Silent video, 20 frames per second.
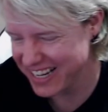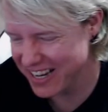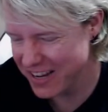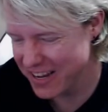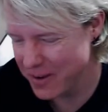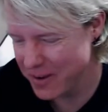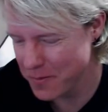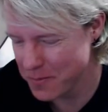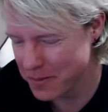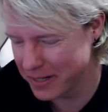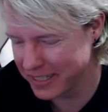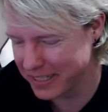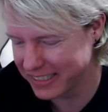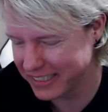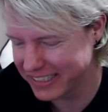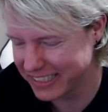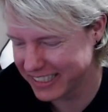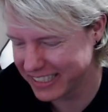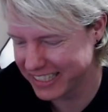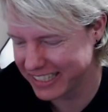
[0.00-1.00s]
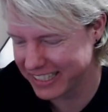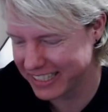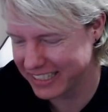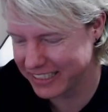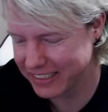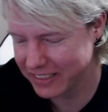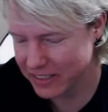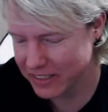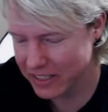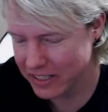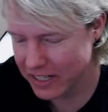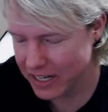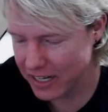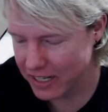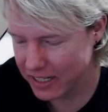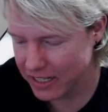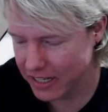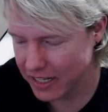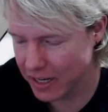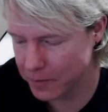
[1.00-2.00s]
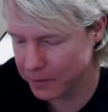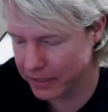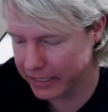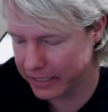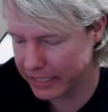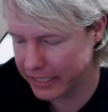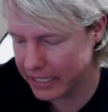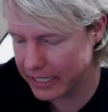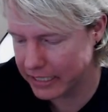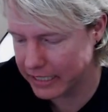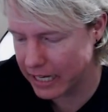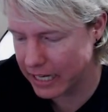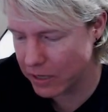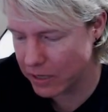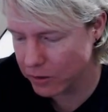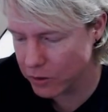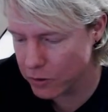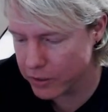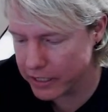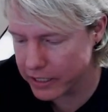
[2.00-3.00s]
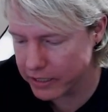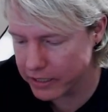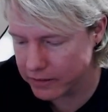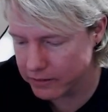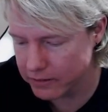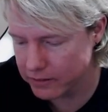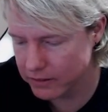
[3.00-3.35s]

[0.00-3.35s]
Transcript: but I'm going to get it downloaded.